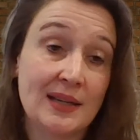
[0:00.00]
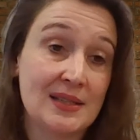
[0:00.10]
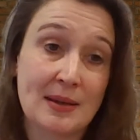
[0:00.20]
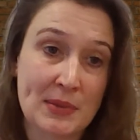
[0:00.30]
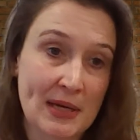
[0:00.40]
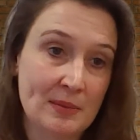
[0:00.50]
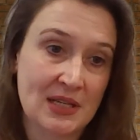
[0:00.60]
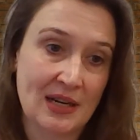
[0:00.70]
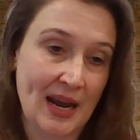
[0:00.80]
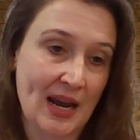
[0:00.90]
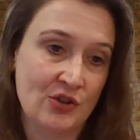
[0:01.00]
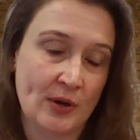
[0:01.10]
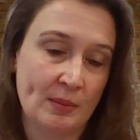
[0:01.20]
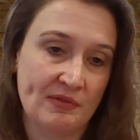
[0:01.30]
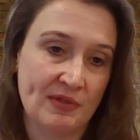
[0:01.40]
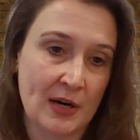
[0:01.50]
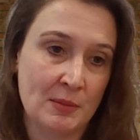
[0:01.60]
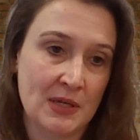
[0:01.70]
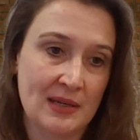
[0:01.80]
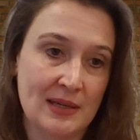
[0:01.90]
and sometimes in a cash-strapped
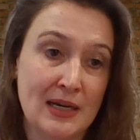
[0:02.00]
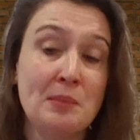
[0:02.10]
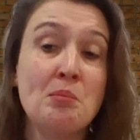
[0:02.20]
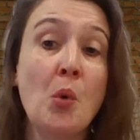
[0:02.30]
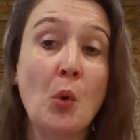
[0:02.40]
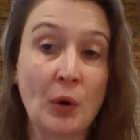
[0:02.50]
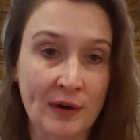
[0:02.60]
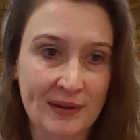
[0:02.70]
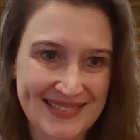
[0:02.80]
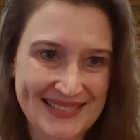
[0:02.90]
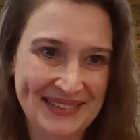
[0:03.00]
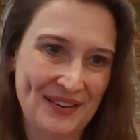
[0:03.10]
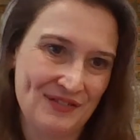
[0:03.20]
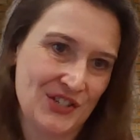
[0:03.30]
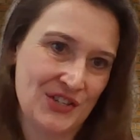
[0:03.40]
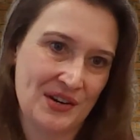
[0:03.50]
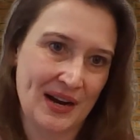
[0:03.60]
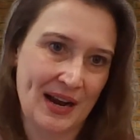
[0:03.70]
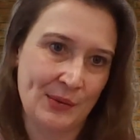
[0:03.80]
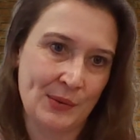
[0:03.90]
environment, needing more to leverage
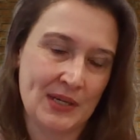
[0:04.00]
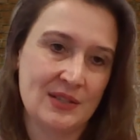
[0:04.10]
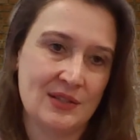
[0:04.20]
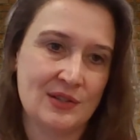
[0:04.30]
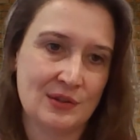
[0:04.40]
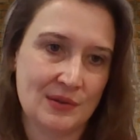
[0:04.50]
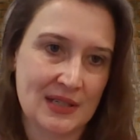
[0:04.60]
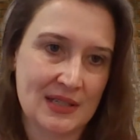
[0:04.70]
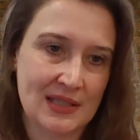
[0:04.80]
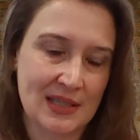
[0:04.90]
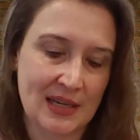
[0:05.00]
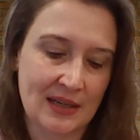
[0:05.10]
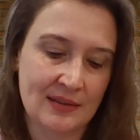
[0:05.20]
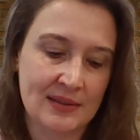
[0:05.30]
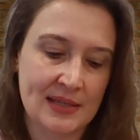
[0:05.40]
their equity to do these things.